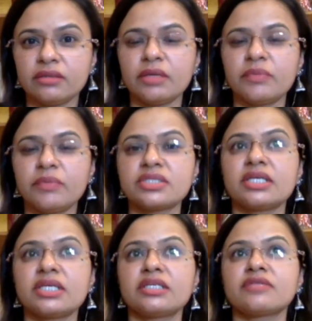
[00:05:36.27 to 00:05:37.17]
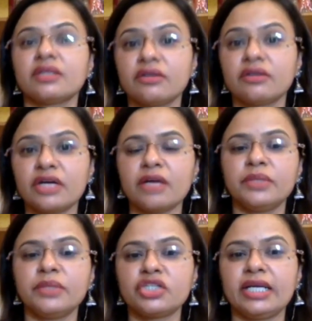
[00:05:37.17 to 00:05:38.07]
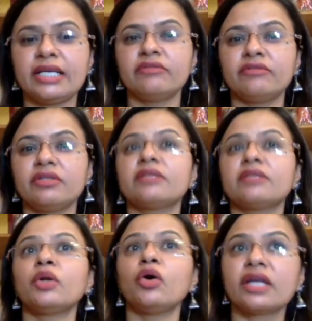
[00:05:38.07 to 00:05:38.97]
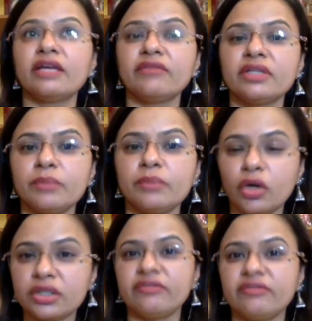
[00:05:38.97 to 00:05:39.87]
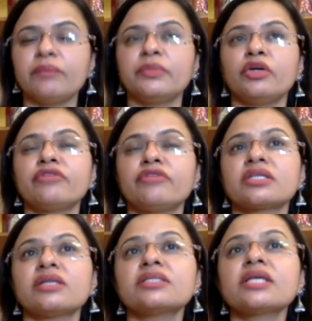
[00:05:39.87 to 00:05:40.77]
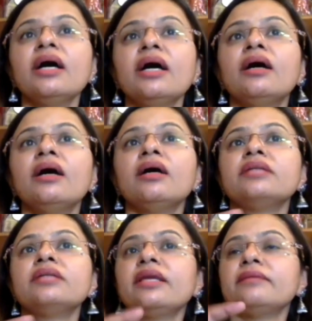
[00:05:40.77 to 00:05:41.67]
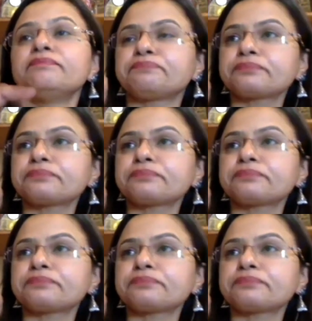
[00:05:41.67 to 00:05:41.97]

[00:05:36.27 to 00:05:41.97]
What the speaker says: the representatives at the gram panchayat level, at the block, the block development officers. Then